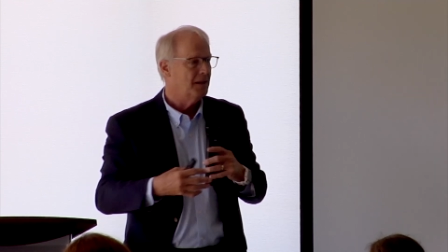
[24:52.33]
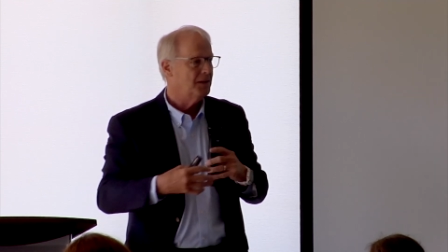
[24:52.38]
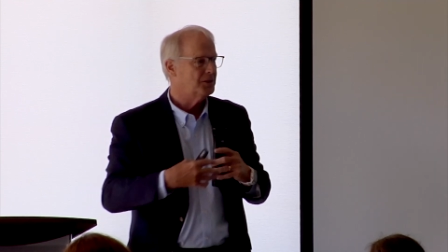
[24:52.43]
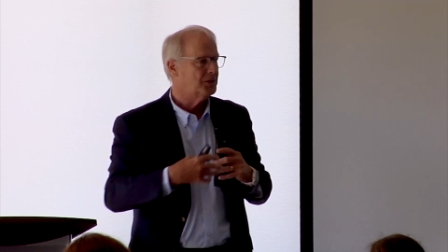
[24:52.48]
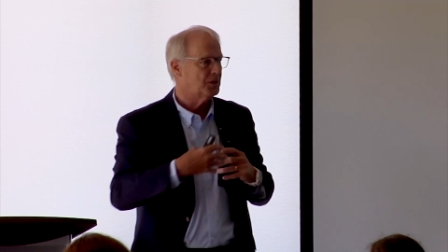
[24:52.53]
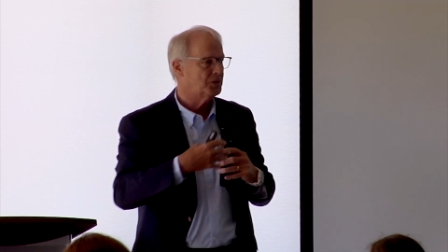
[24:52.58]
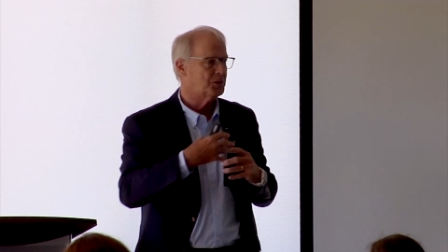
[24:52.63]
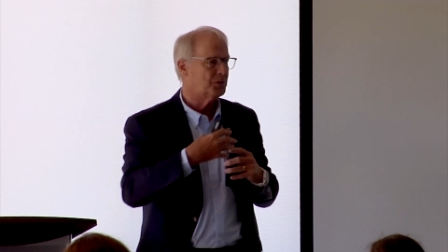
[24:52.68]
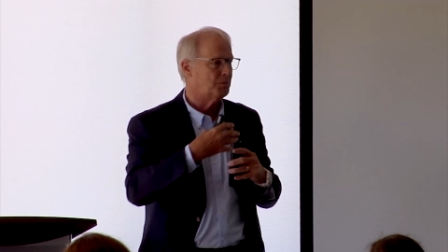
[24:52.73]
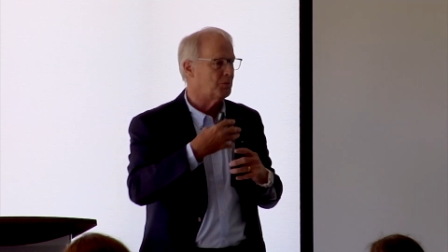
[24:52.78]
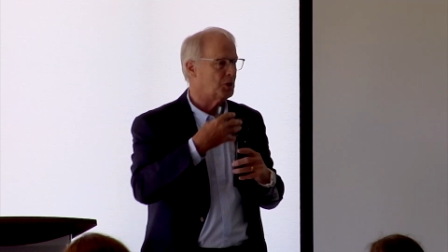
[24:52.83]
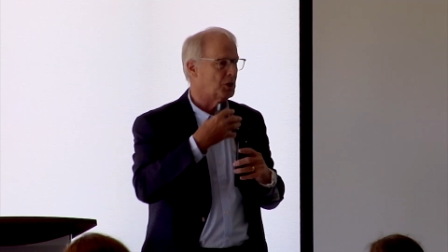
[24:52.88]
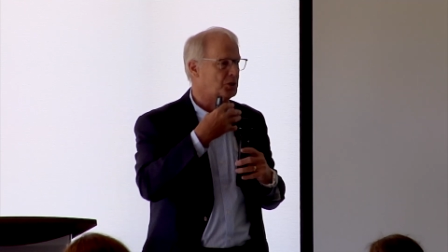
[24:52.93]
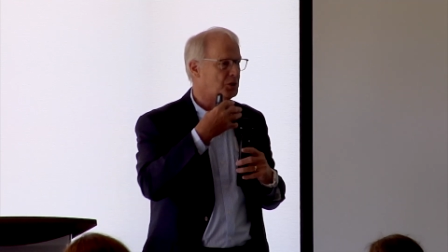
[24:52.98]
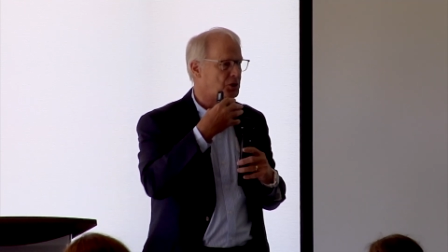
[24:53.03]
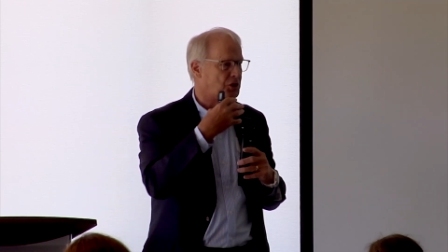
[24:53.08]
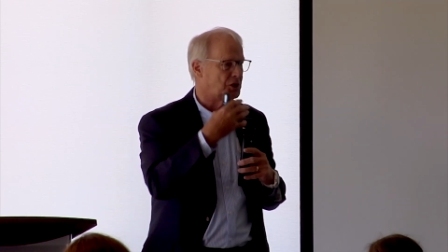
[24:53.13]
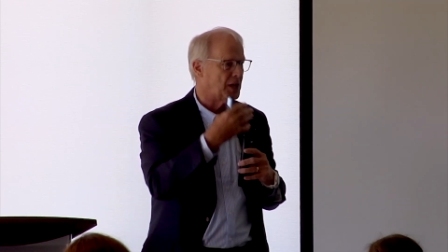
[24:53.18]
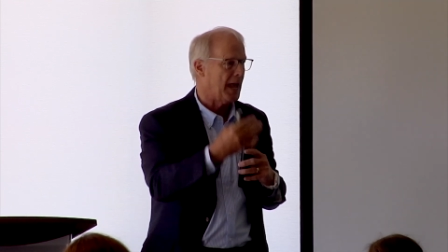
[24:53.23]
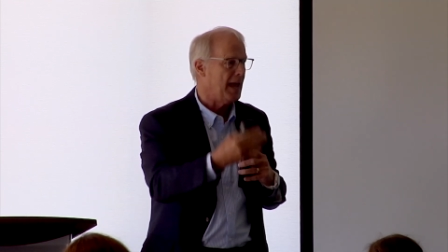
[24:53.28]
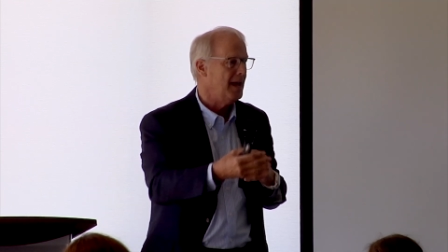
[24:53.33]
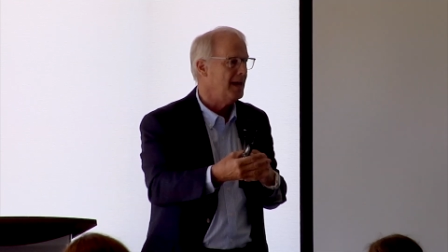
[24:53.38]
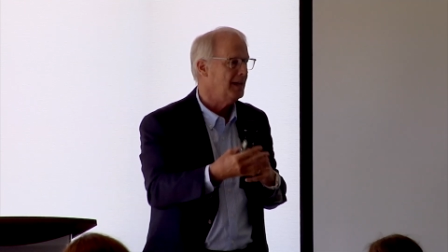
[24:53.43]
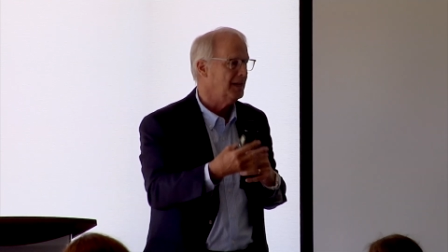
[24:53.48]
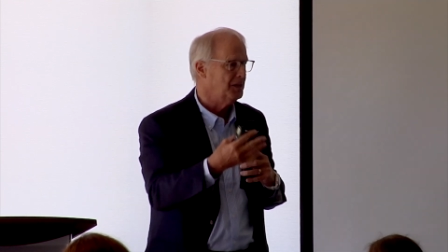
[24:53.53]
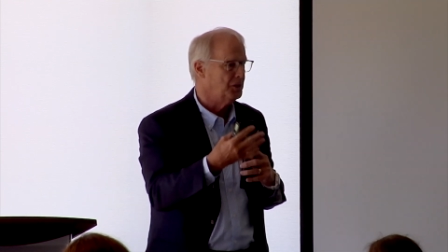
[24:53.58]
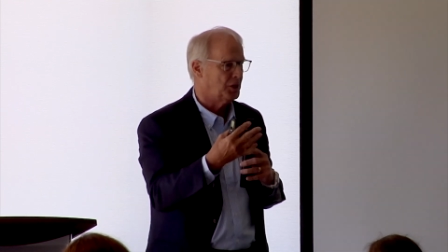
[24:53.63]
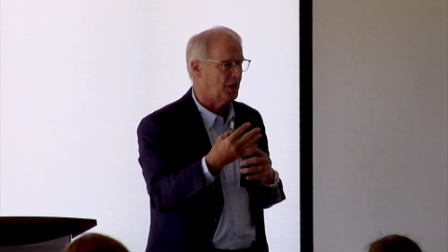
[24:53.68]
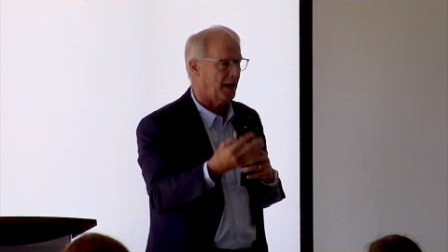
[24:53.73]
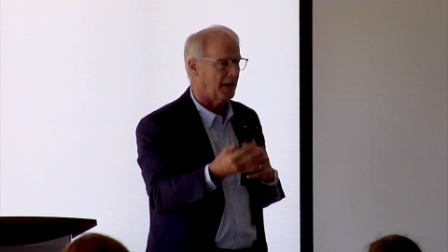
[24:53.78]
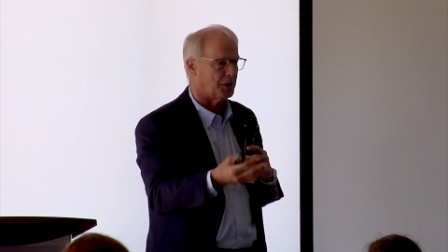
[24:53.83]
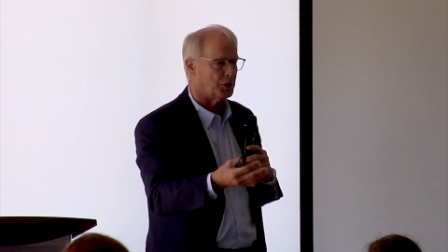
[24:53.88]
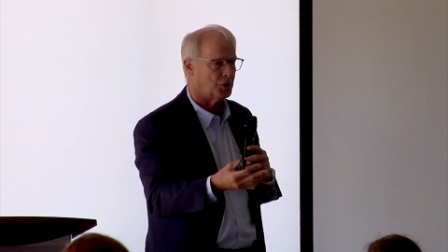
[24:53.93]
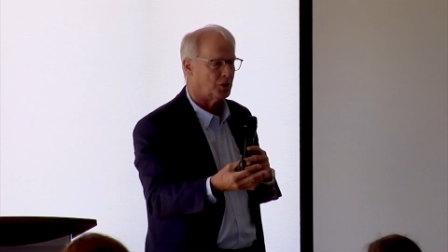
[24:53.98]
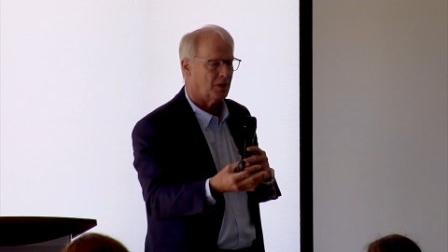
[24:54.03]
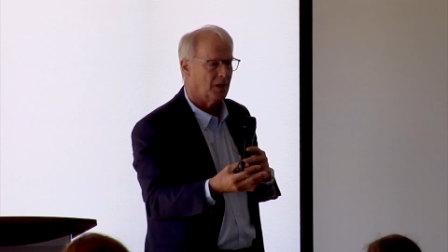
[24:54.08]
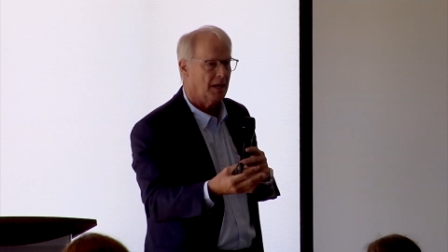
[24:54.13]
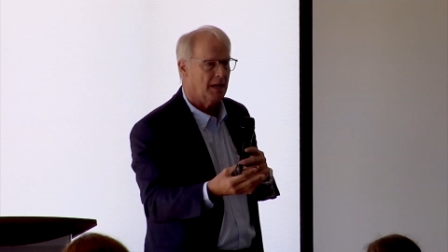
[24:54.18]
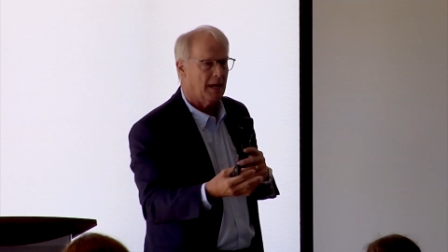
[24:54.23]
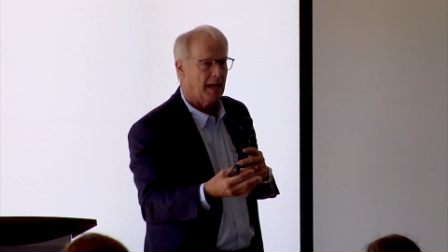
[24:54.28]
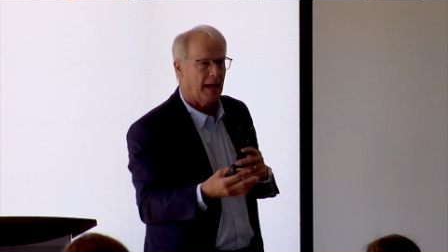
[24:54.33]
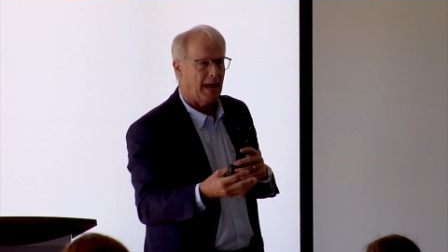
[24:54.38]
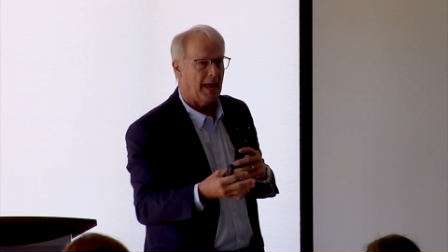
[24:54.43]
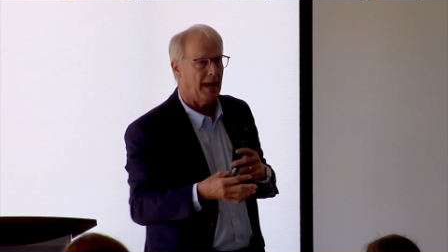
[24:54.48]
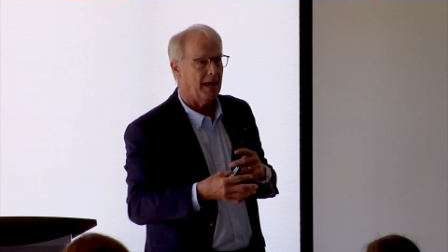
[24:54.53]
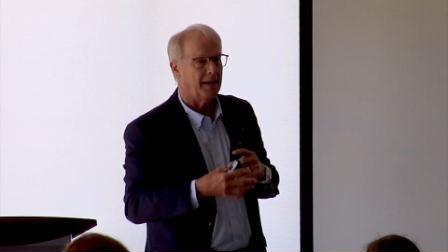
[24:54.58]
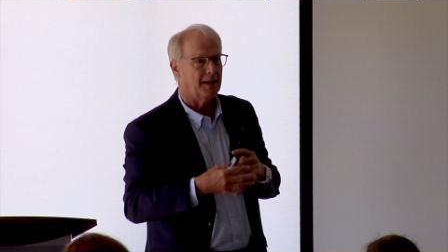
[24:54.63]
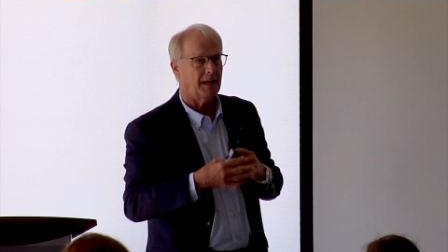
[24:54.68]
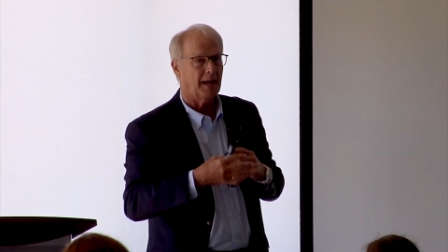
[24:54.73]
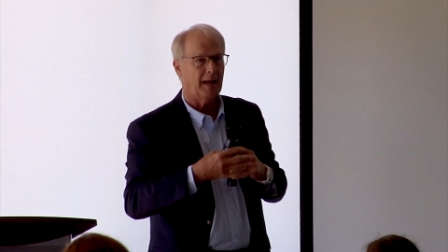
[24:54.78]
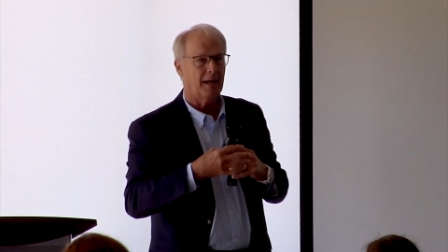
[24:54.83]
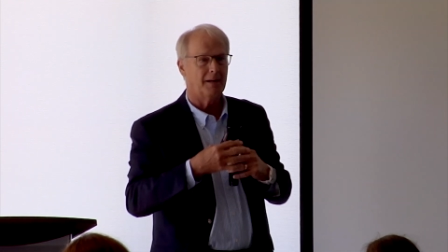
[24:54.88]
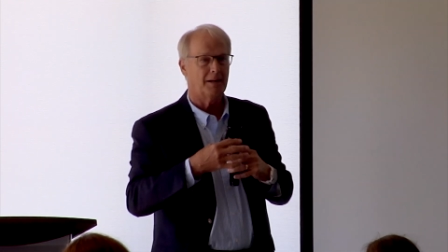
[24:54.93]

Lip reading: Just staying in touch. And